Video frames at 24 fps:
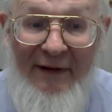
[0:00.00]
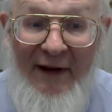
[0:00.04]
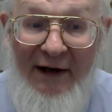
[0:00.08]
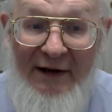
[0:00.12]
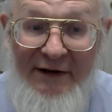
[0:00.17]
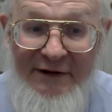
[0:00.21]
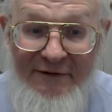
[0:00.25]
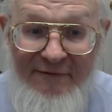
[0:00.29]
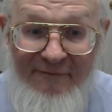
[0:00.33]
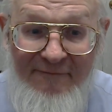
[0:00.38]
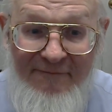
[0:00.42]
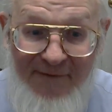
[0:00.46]
that
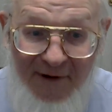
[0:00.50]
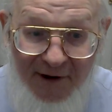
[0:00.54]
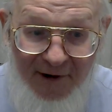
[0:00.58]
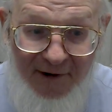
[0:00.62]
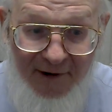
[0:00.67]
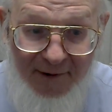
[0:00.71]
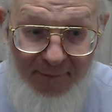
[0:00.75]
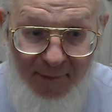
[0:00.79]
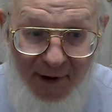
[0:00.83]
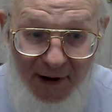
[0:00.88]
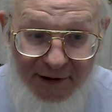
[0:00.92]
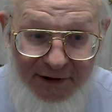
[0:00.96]
is
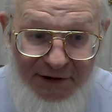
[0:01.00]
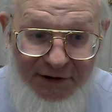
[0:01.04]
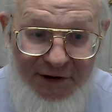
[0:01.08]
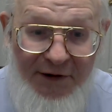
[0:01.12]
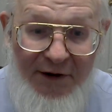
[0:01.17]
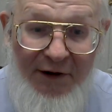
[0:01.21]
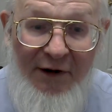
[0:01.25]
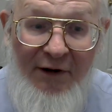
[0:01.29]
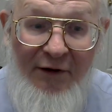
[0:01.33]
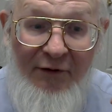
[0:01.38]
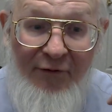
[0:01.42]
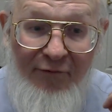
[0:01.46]
very much
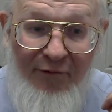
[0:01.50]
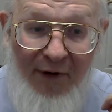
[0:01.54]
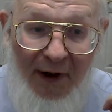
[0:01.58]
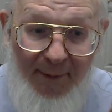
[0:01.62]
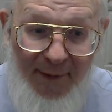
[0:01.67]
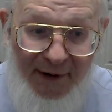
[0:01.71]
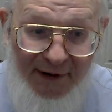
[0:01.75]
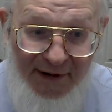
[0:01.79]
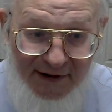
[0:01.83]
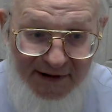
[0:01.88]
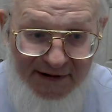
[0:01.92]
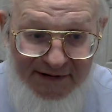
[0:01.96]

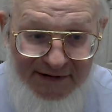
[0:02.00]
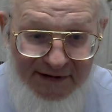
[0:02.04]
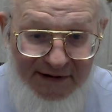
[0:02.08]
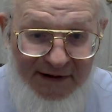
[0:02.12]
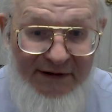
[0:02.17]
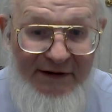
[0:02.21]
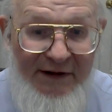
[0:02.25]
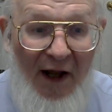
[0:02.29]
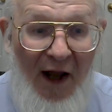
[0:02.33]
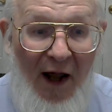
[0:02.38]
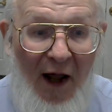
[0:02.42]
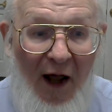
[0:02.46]

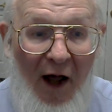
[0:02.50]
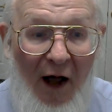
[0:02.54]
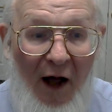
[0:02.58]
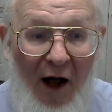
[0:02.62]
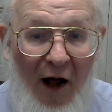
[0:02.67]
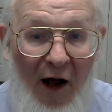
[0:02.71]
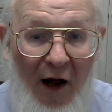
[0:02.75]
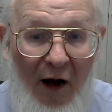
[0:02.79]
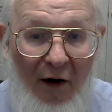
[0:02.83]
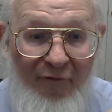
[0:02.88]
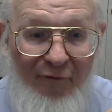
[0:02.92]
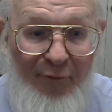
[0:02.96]
reminiscent
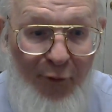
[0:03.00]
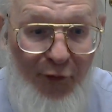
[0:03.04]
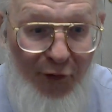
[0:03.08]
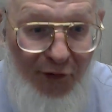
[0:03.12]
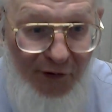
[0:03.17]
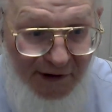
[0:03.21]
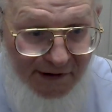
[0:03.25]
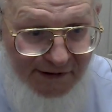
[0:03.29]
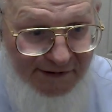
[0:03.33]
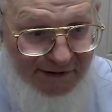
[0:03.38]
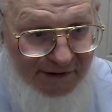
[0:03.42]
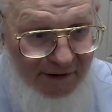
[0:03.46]
of
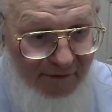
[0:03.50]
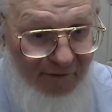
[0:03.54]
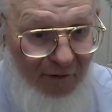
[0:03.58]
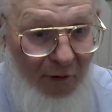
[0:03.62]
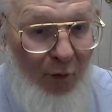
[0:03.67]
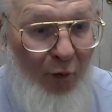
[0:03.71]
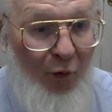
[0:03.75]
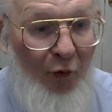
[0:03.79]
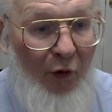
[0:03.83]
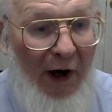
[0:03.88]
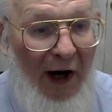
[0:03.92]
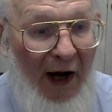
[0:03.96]

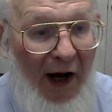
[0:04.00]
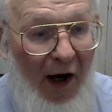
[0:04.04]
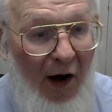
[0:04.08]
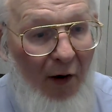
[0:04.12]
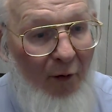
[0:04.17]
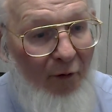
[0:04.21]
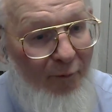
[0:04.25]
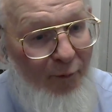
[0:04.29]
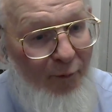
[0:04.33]
how